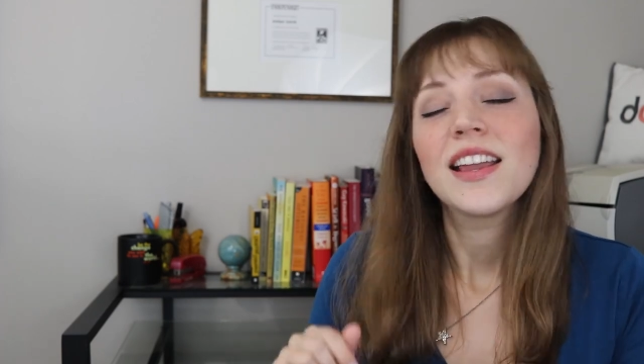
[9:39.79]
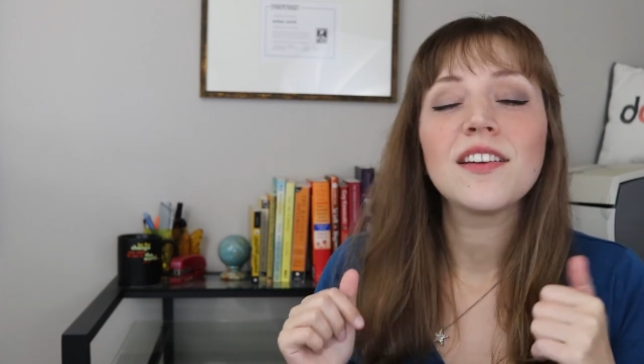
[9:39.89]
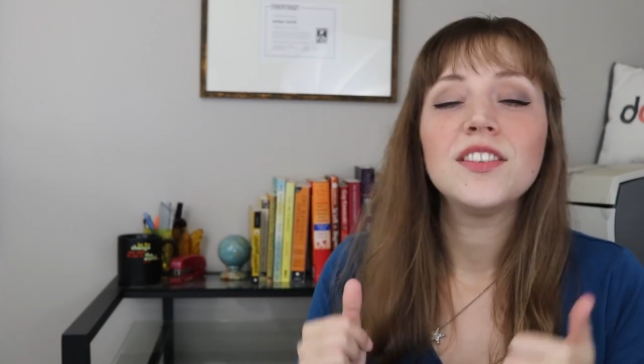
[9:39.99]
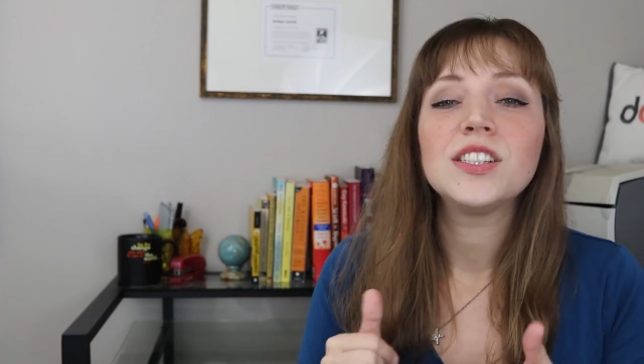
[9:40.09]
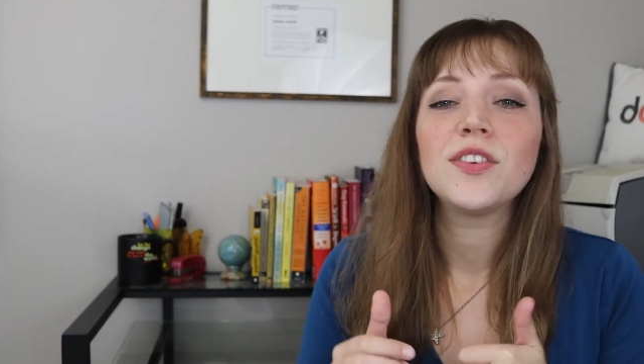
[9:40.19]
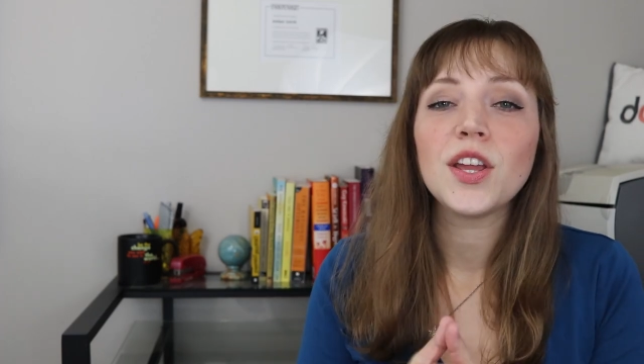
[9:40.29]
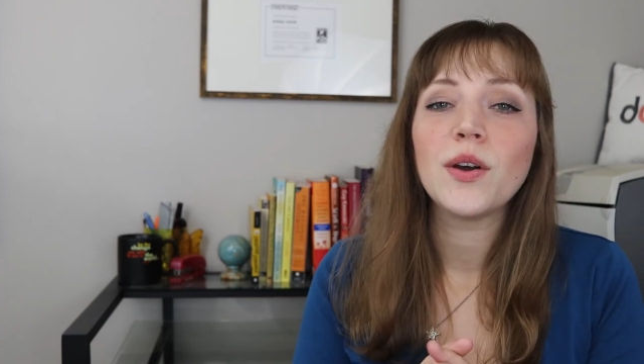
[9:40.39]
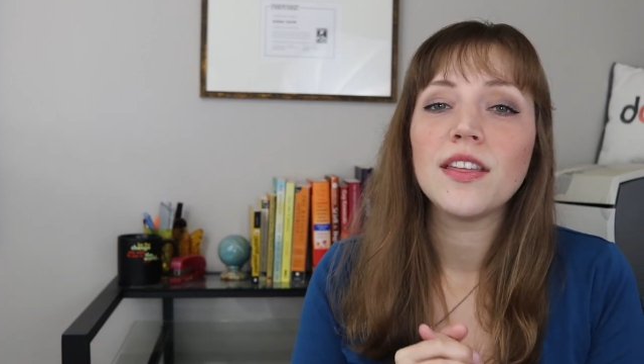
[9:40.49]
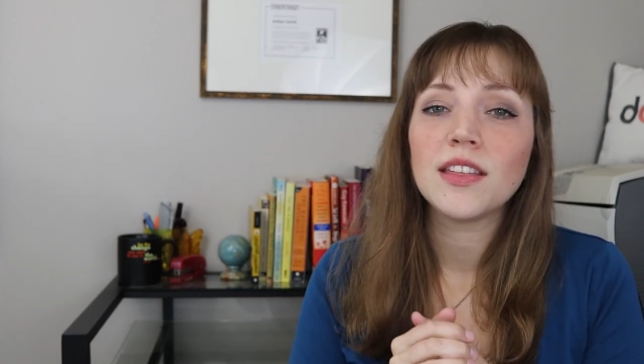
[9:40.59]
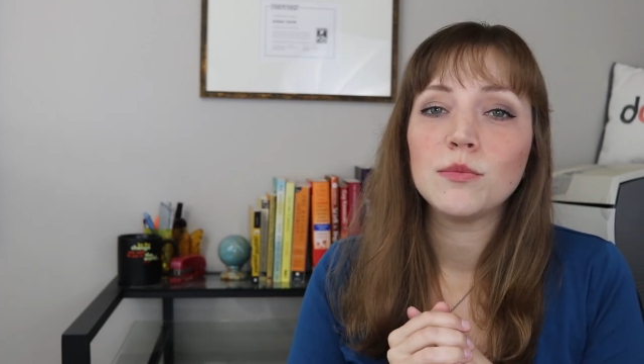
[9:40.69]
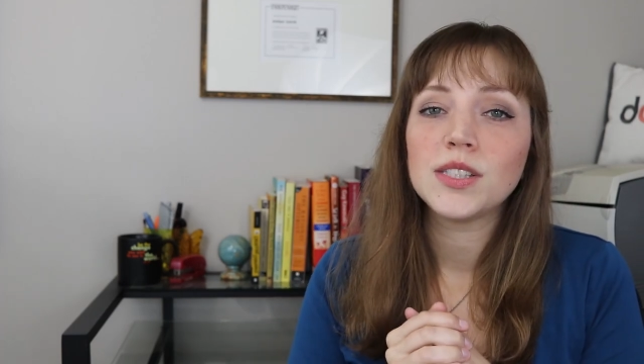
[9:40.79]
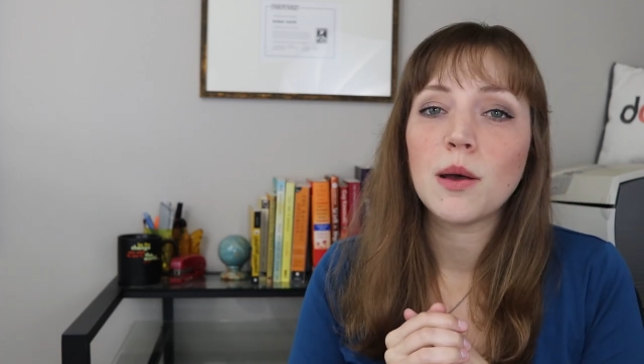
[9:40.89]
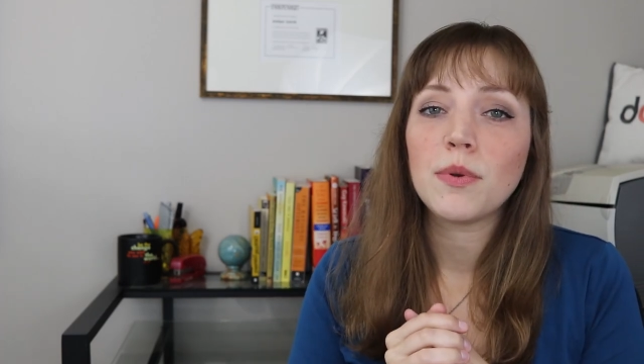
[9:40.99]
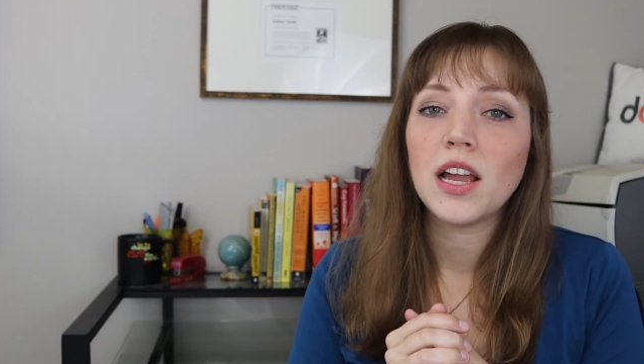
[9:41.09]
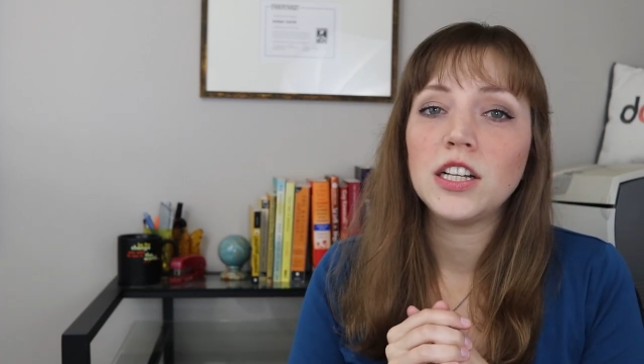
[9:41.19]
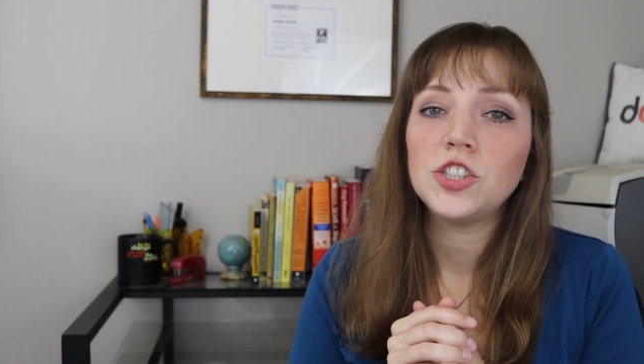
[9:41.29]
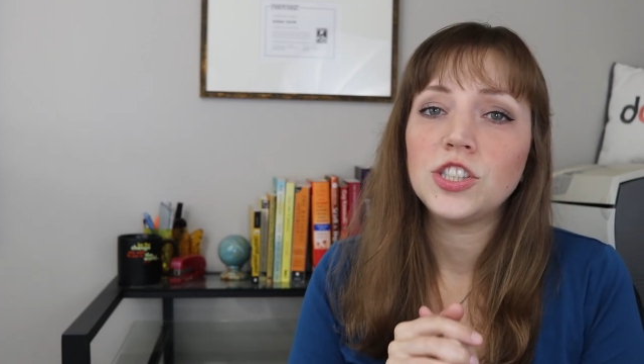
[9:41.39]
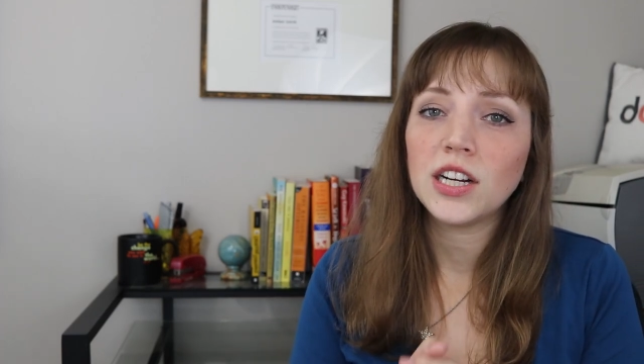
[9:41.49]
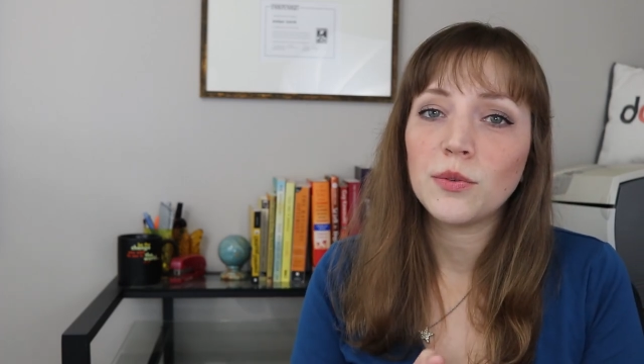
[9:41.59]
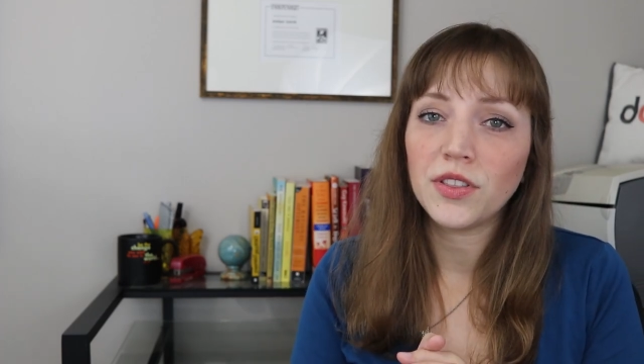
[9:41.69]
Give this video a thumbs up and
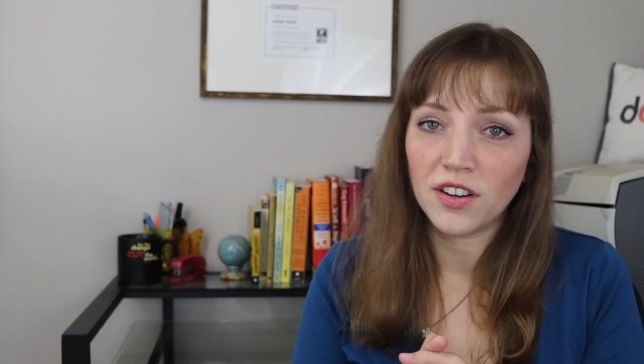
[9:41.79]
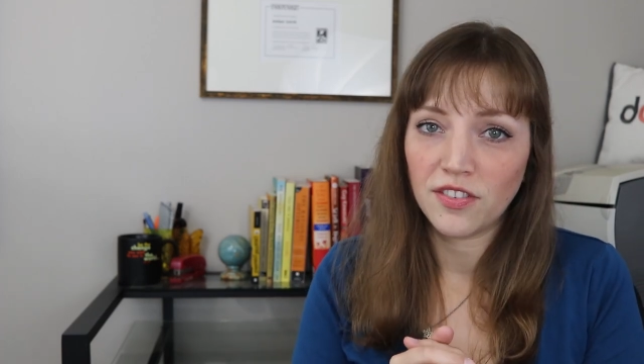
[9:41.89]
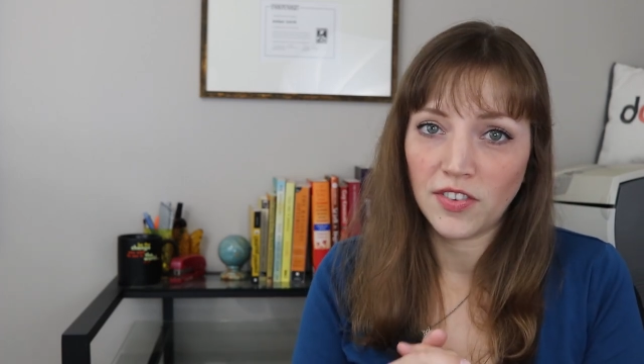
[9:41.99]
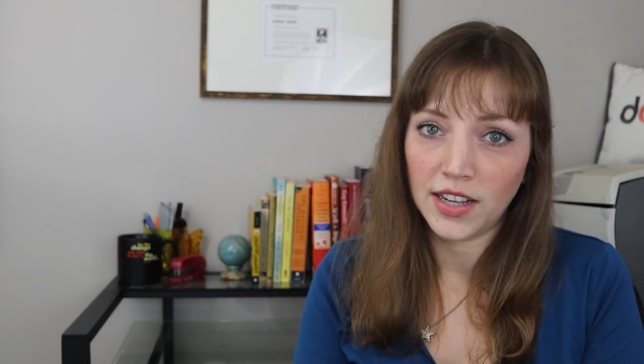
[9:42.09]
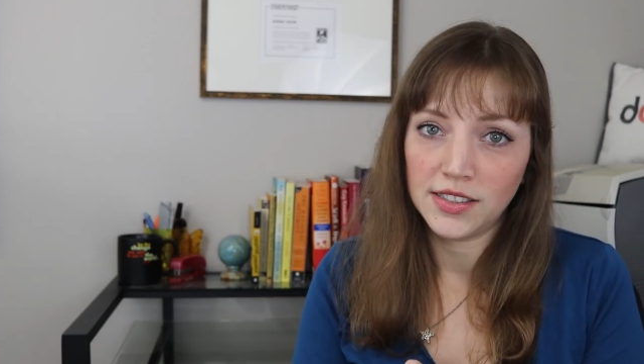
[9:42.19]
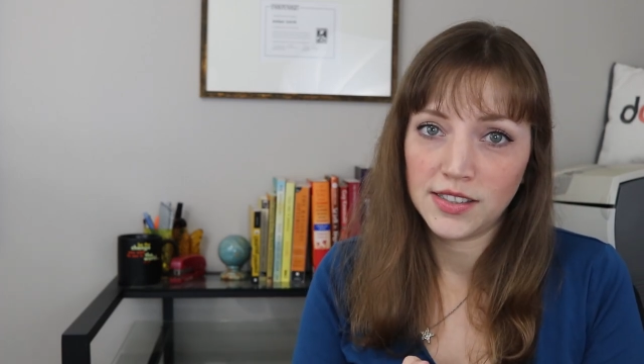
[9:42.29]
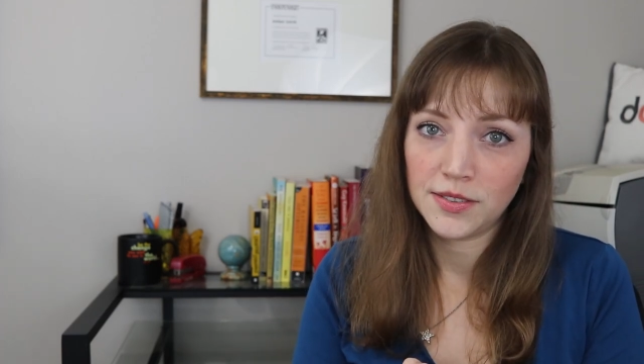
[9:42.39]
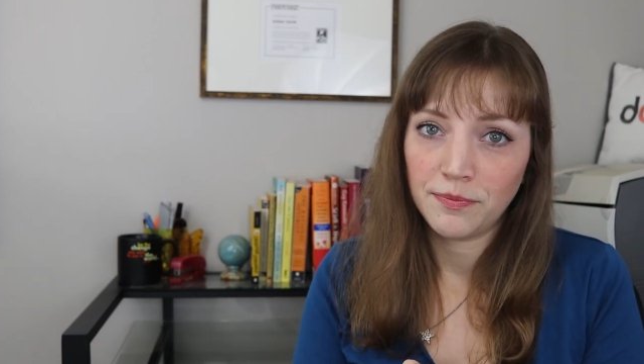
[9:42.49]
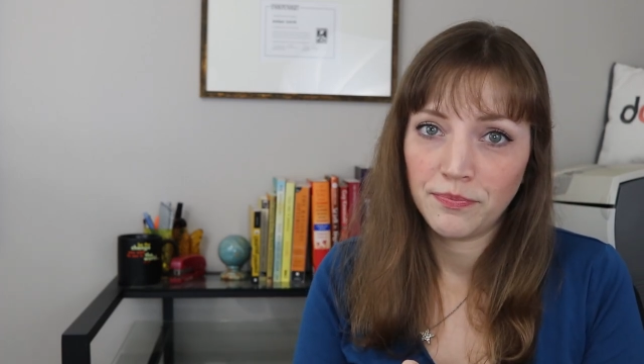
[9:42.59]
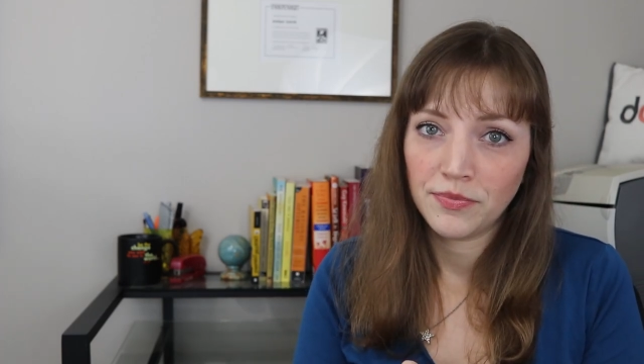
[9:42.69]
share with your friends.